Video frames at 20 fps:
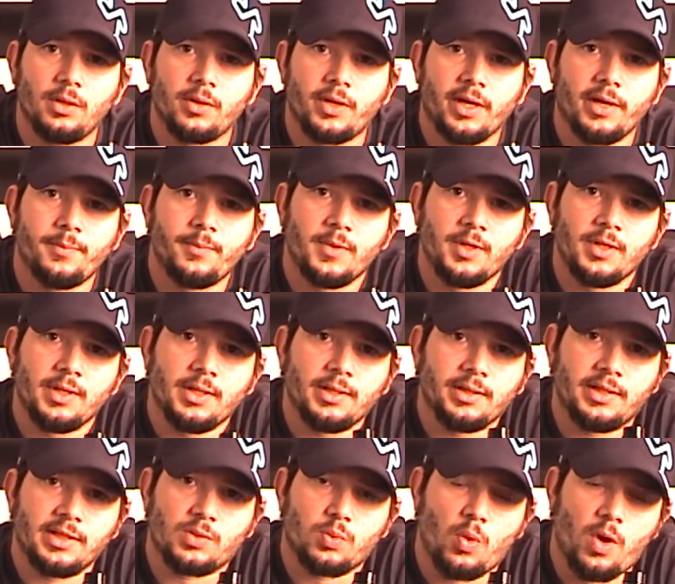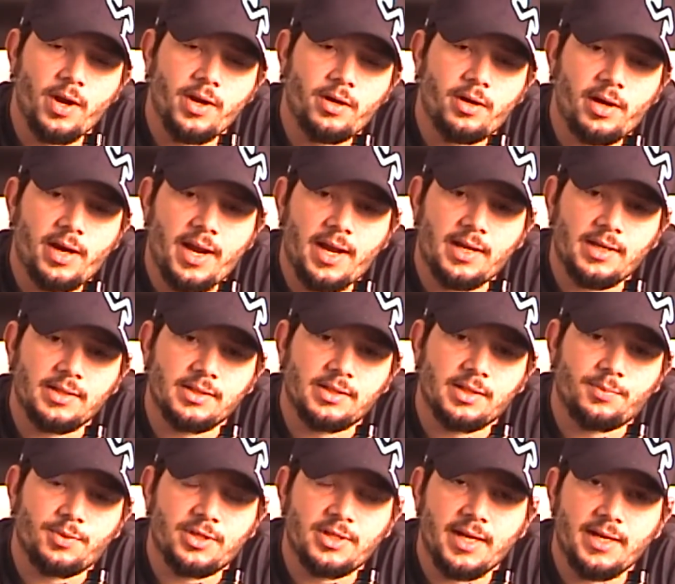Okay, this winder has
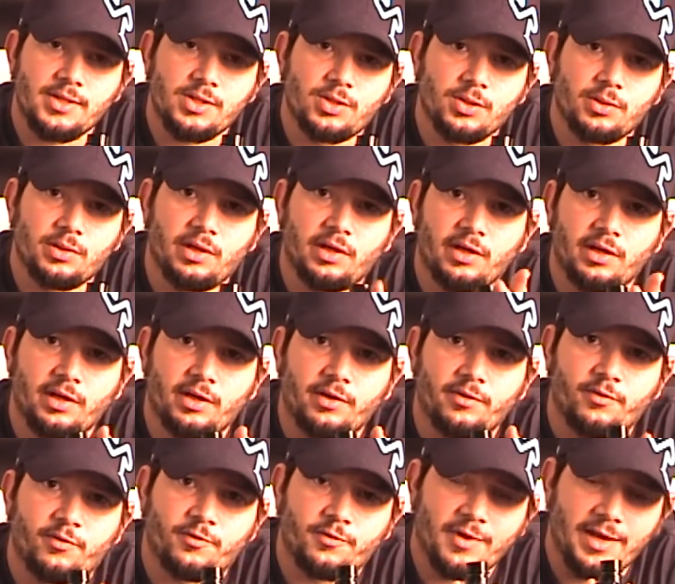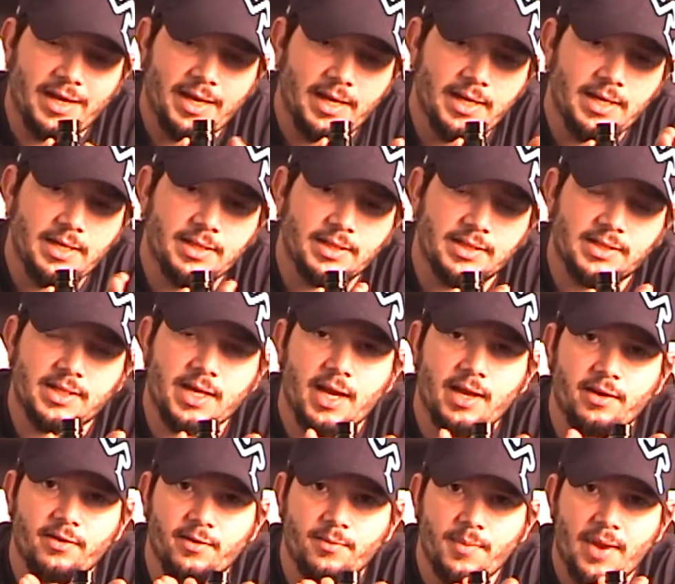the potential of hitting the
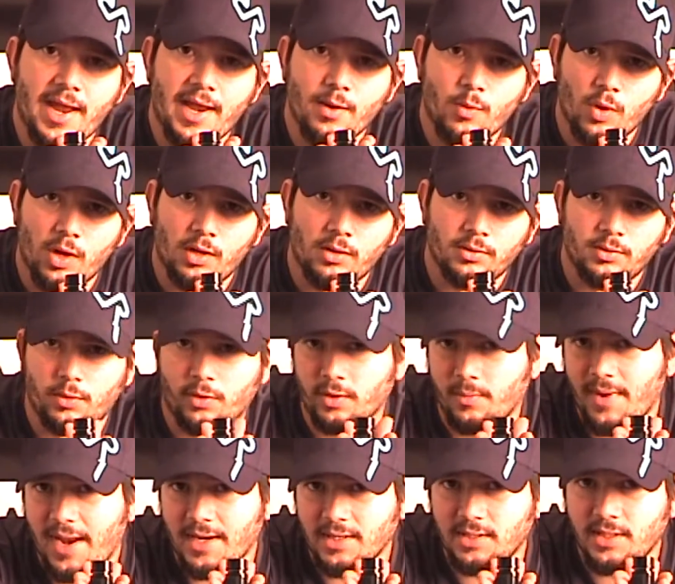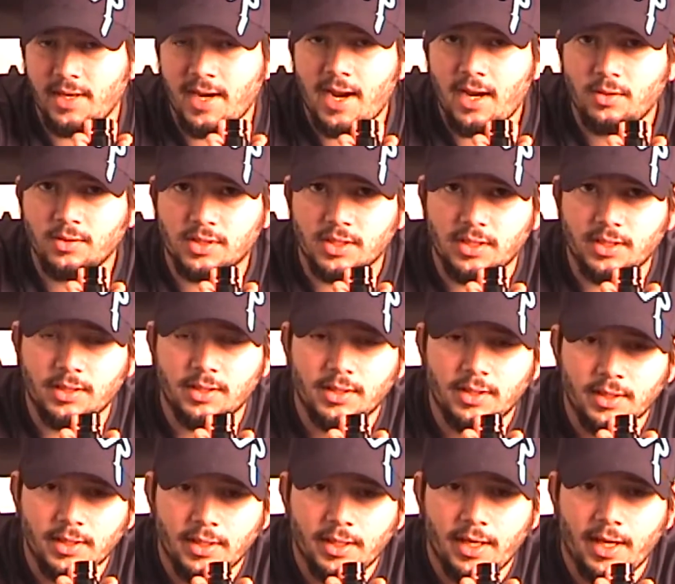side of the magwell or the magazine housing,
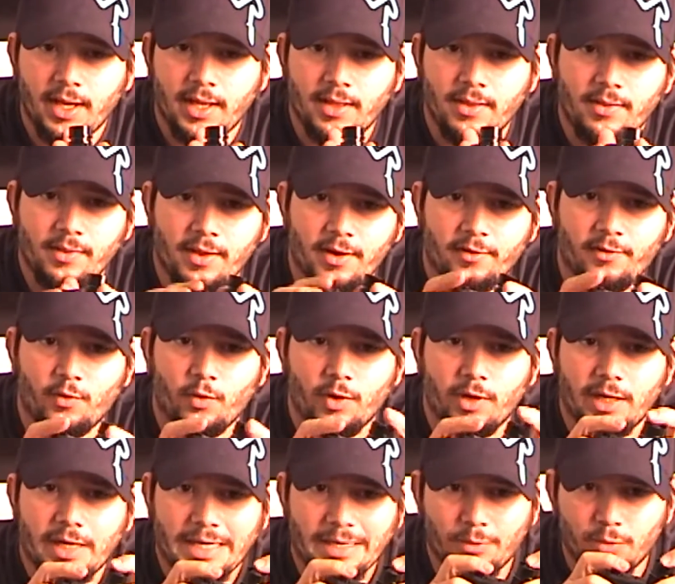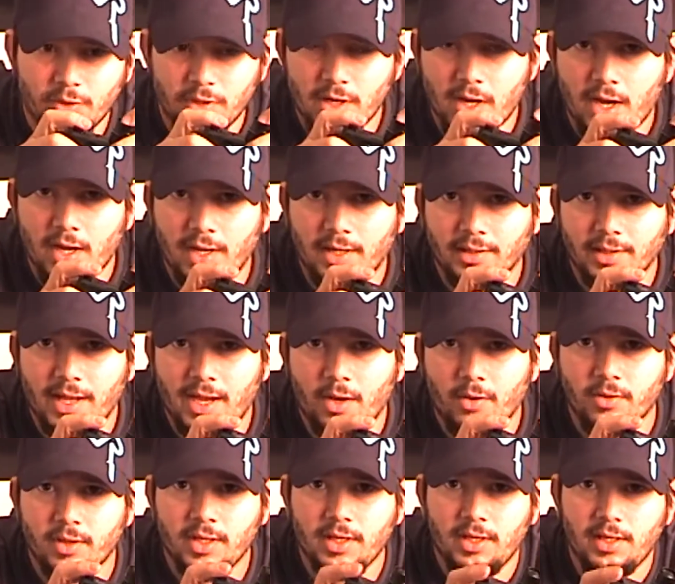and therefore it would not
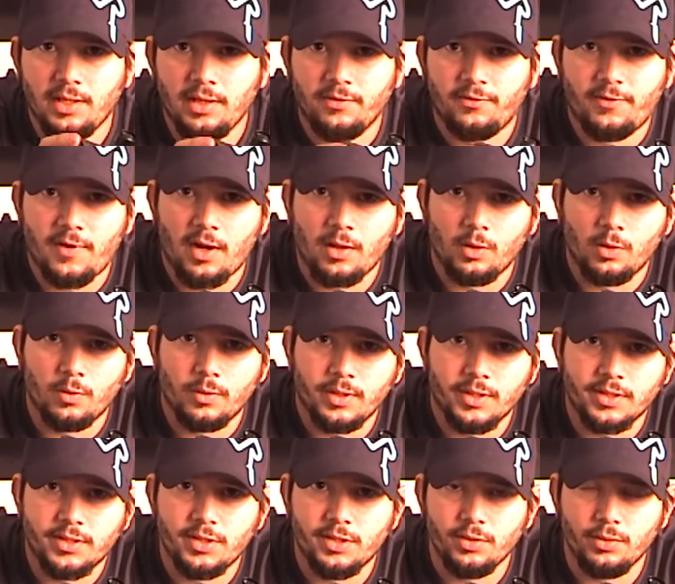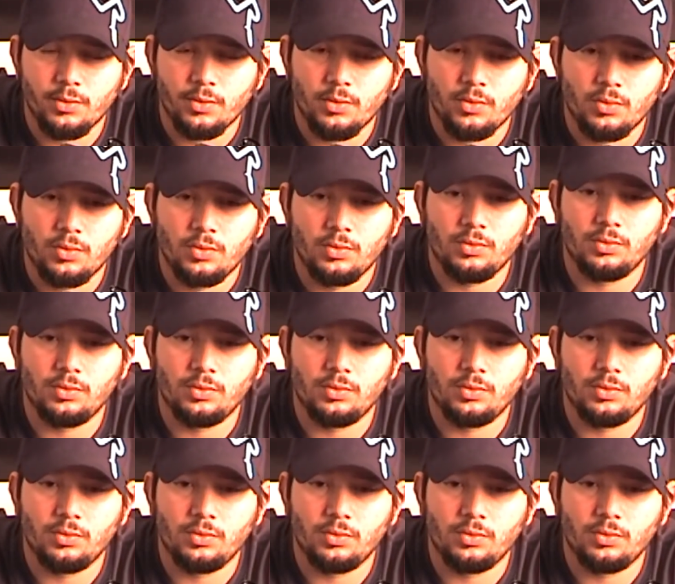allow the follower to